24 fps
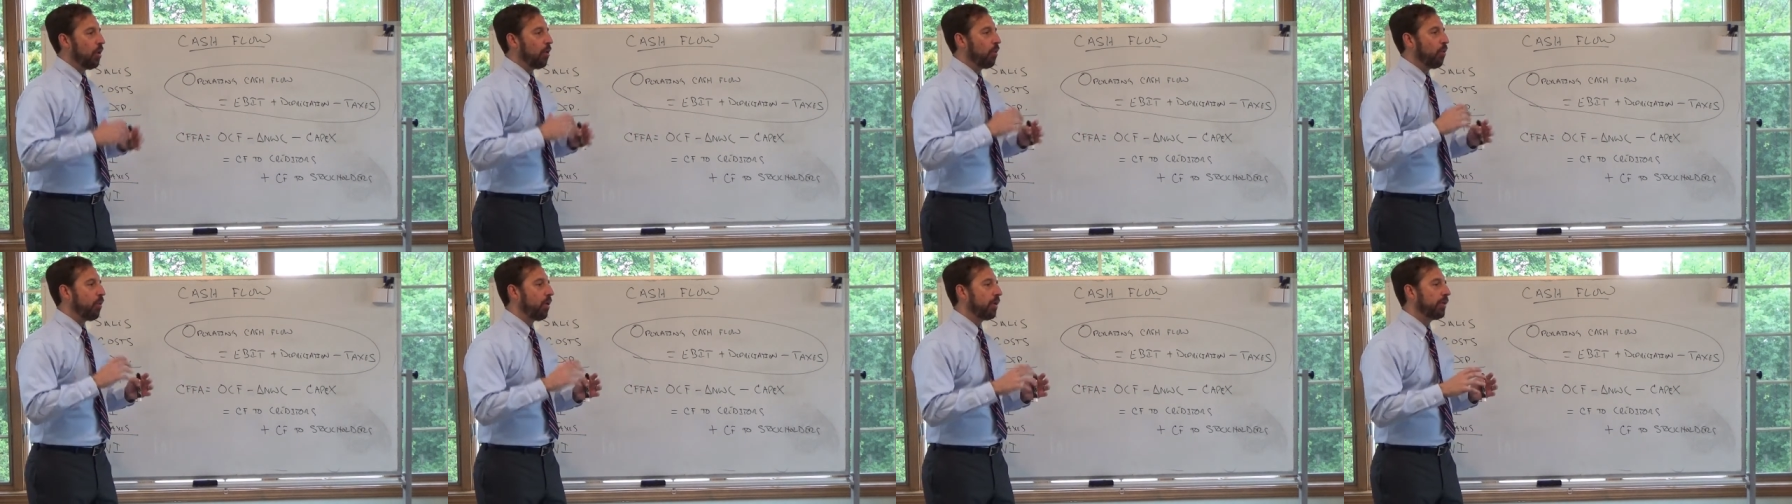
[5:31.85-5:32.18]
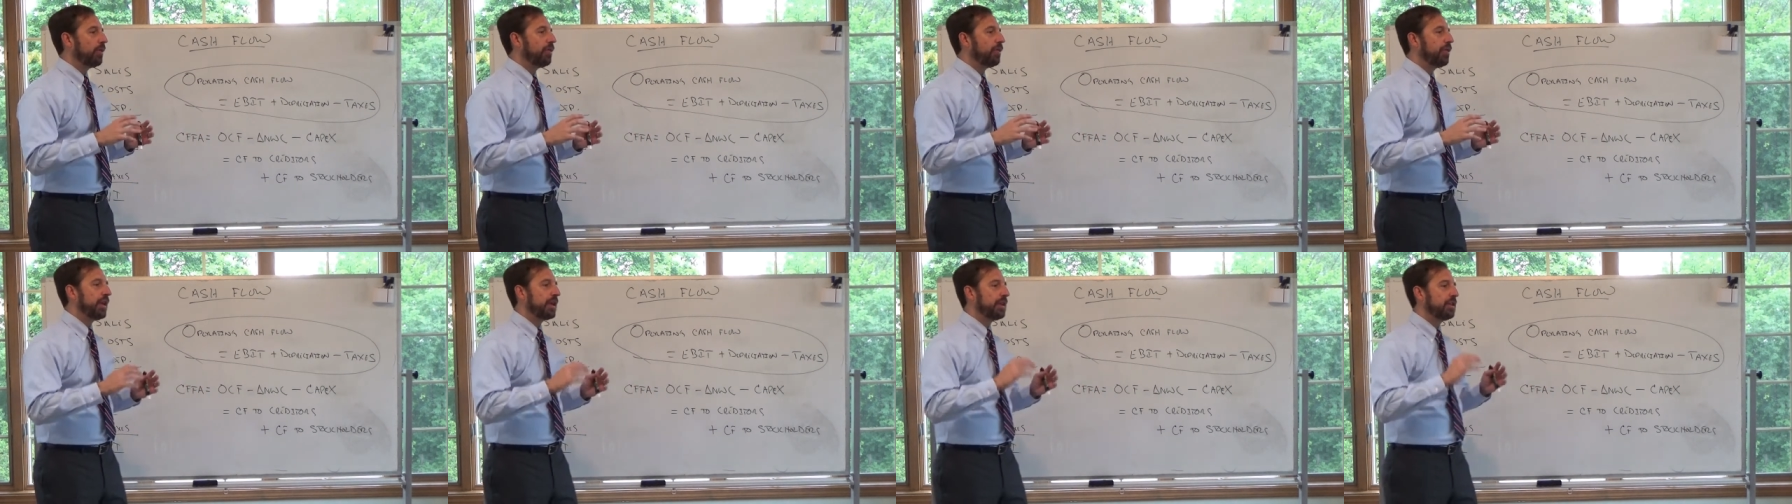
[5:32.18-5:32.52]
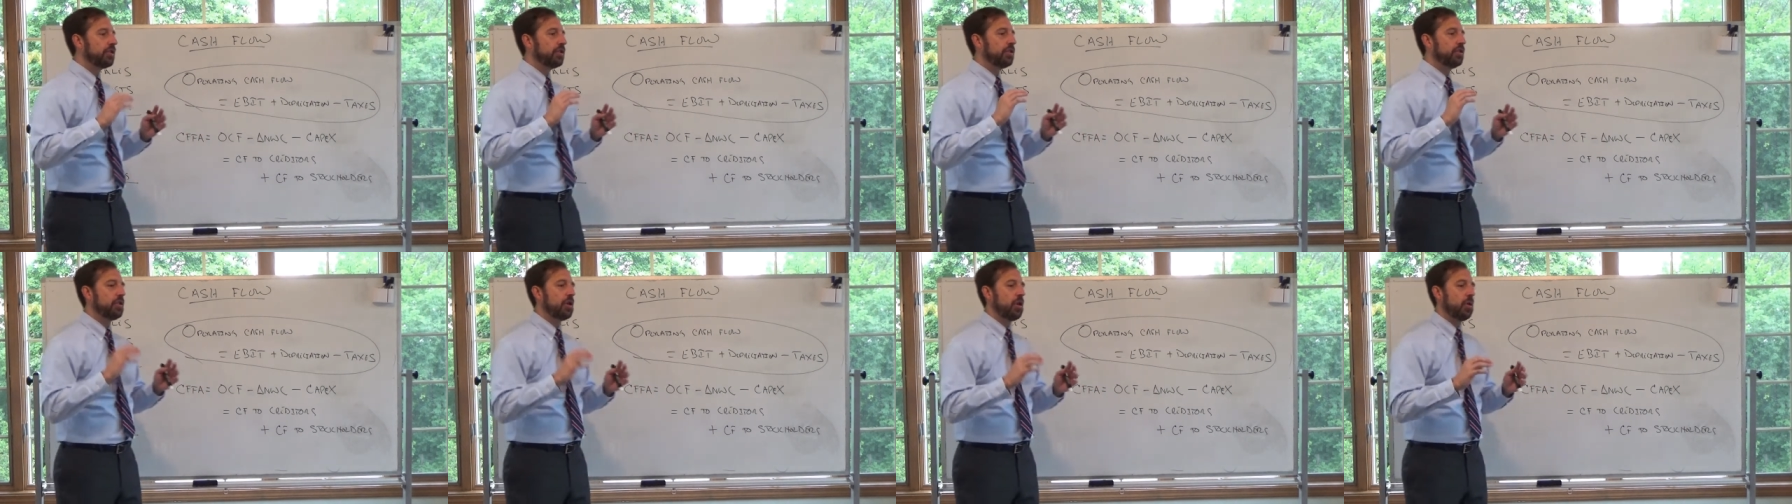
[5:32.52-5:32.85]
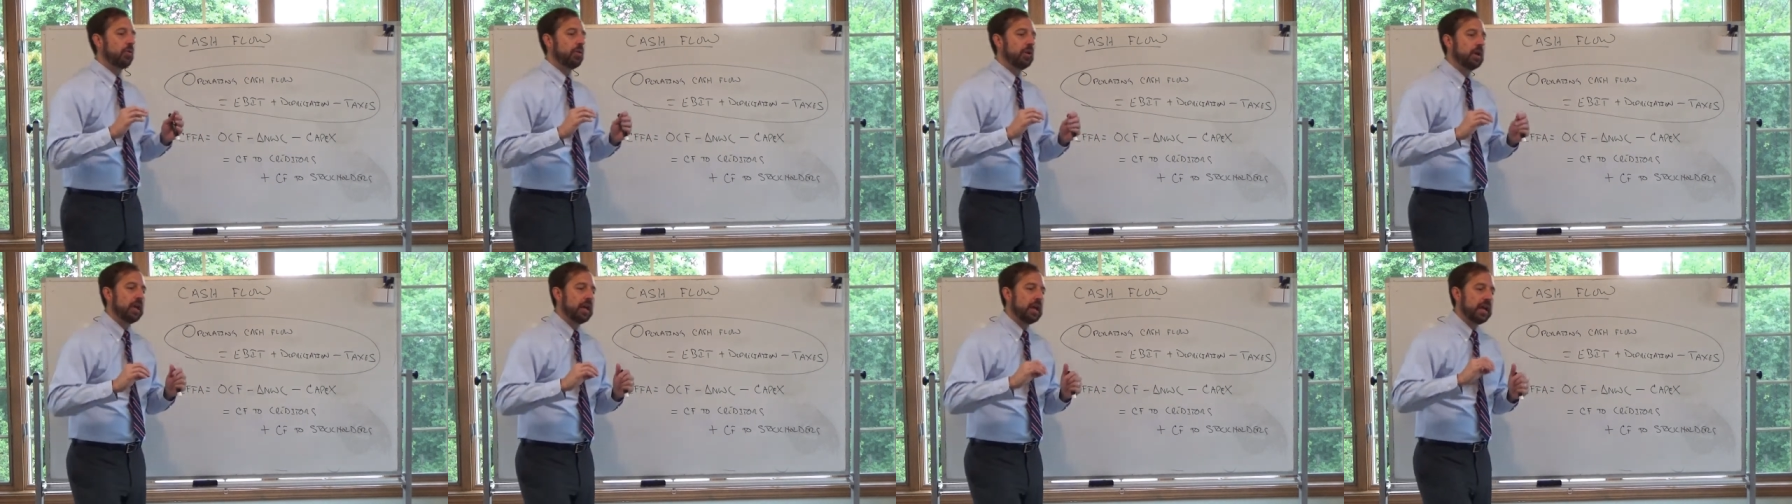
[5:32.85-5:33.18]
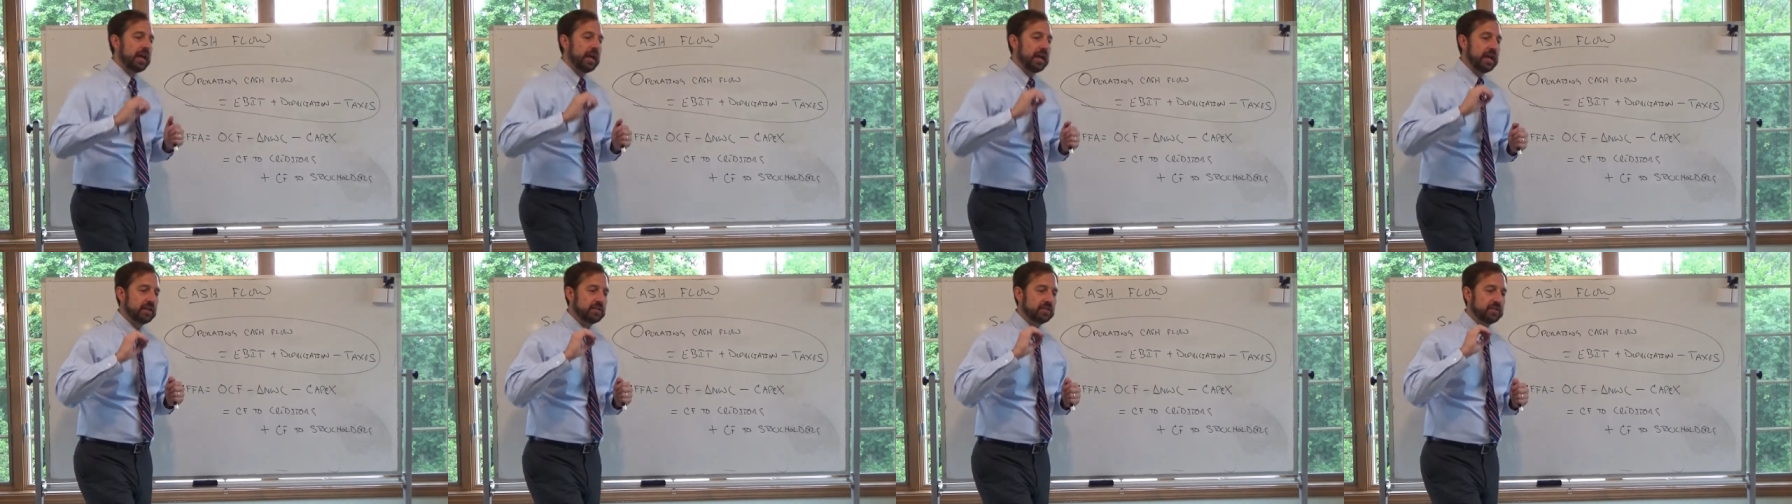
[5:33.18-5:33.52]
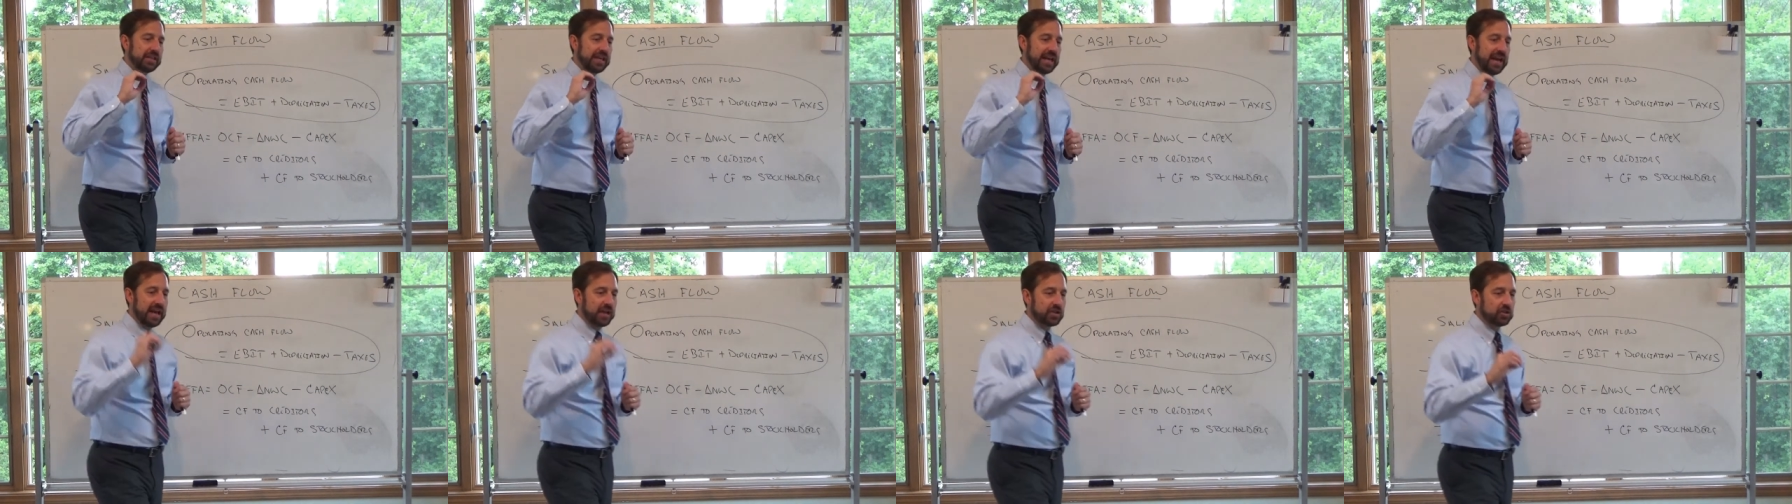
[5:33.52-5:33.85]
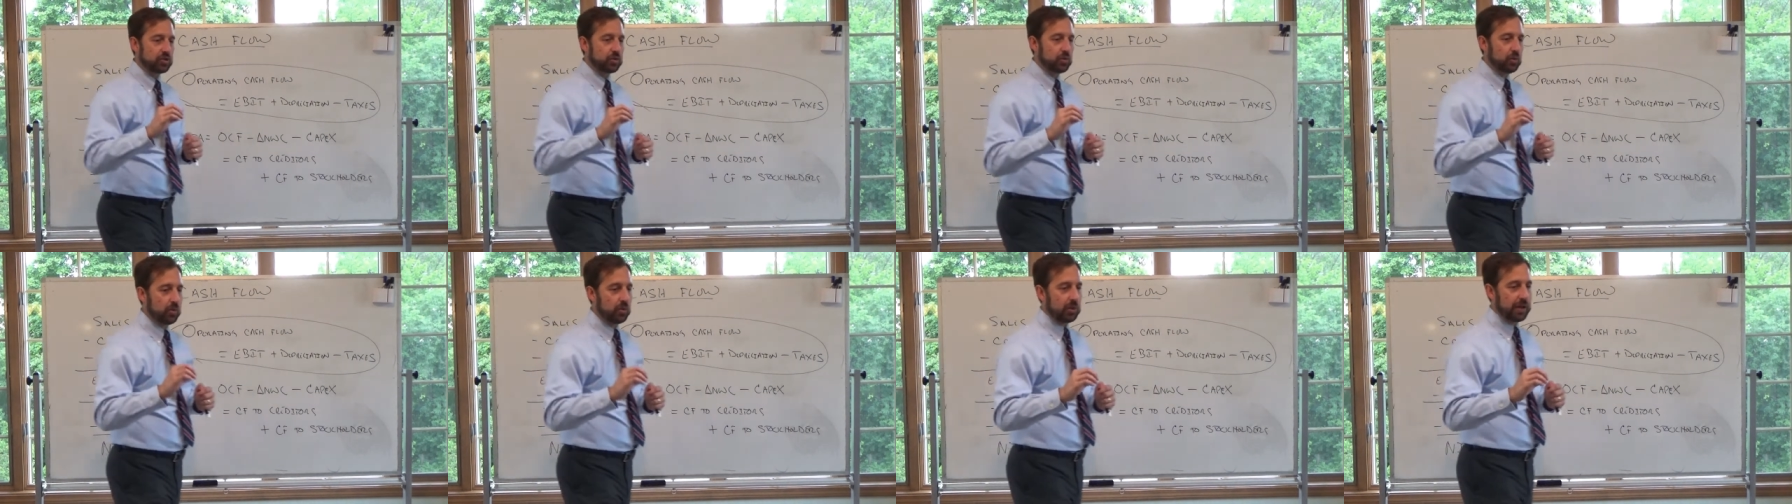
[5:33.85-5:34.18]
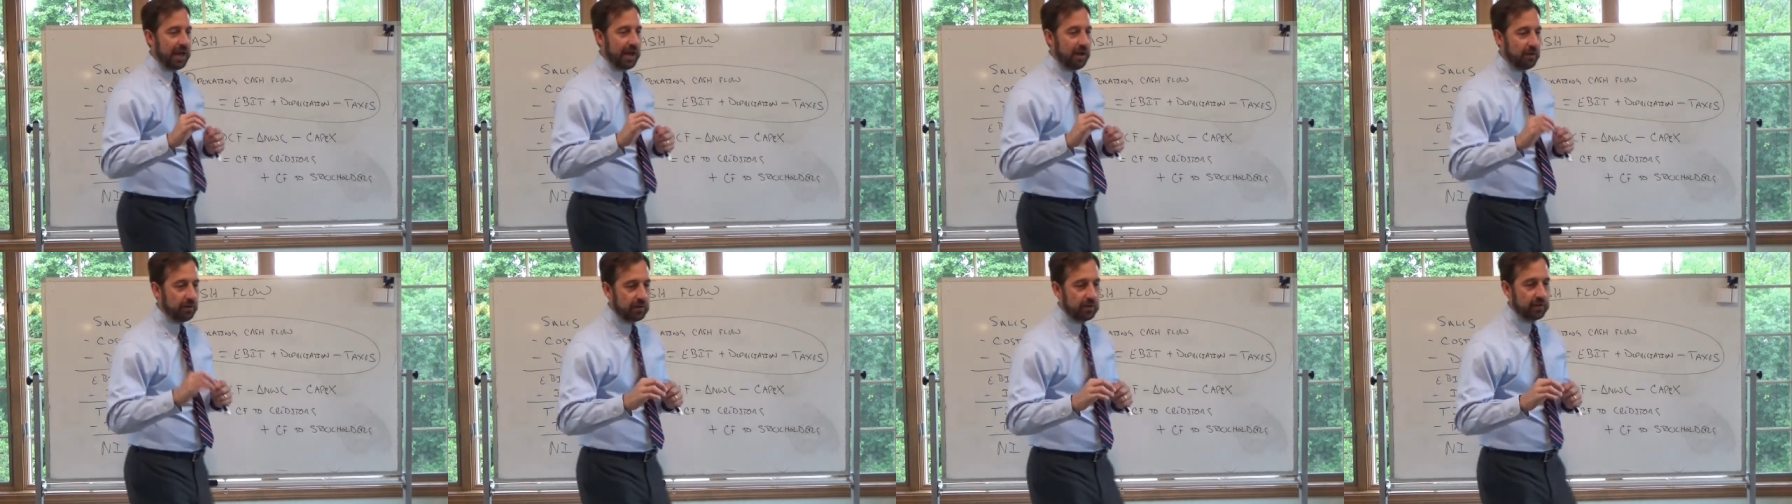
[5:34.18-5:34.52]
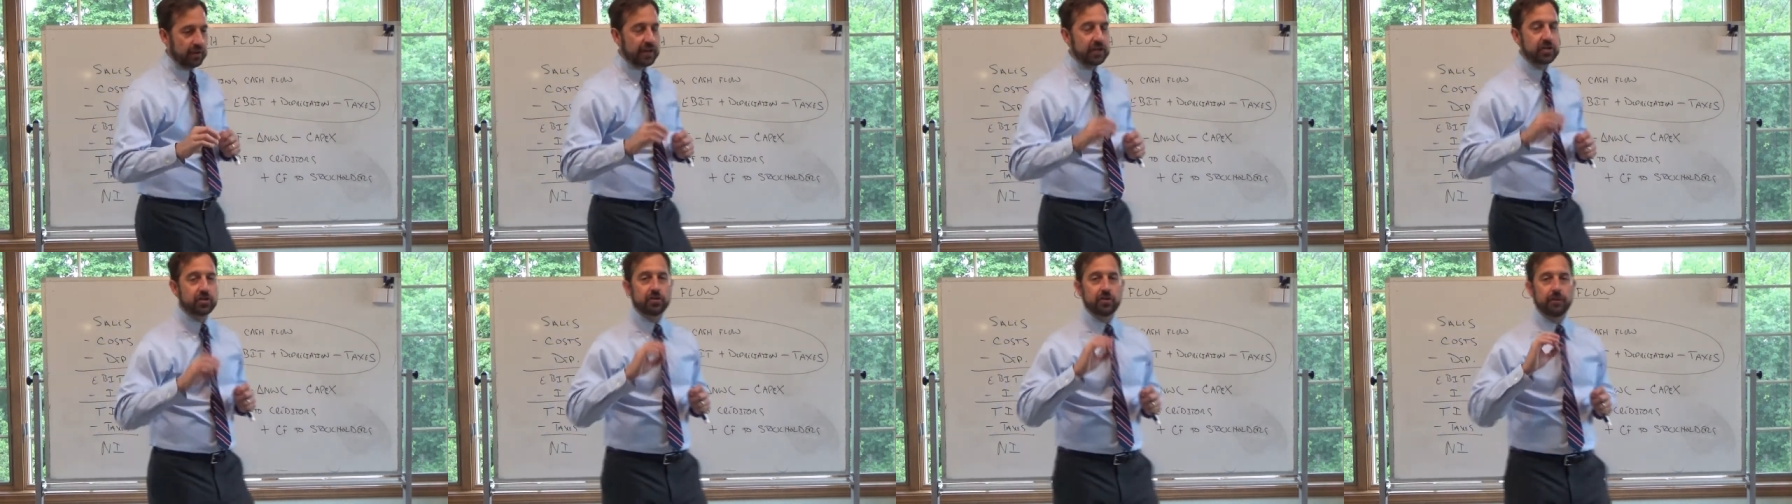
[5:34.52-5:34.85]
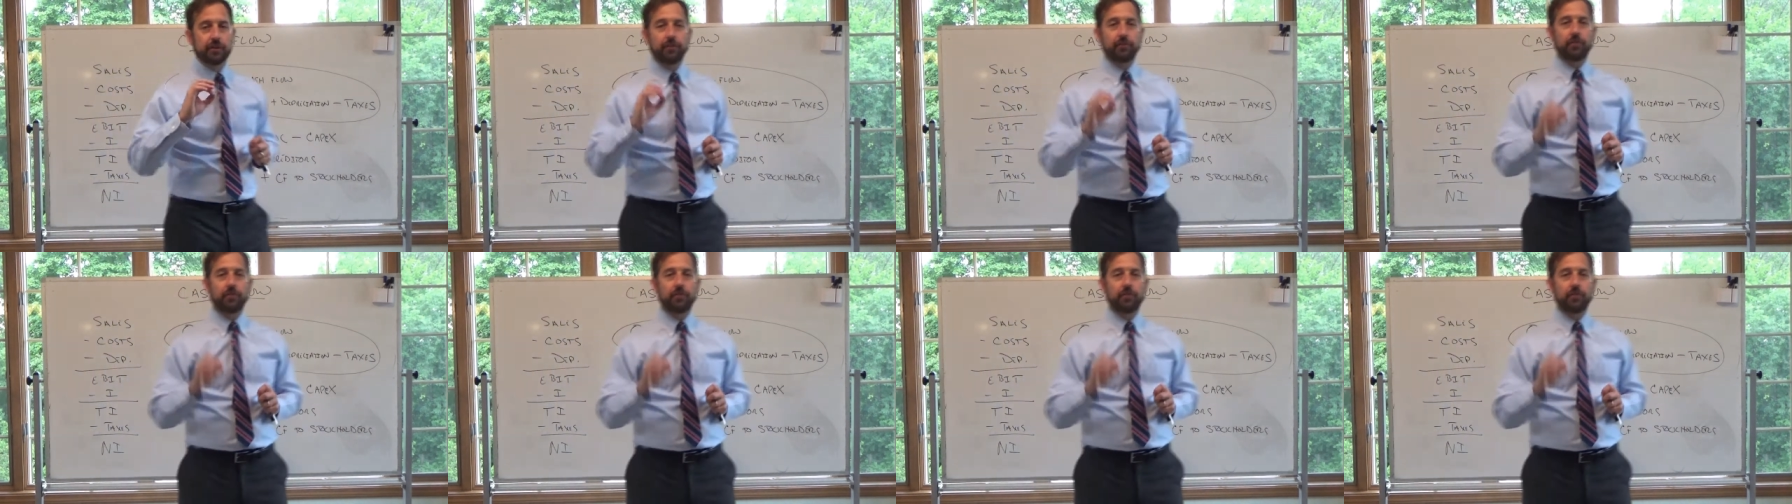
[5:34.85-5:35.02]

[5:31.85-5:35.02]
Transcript: One thing to note is the actual calculation of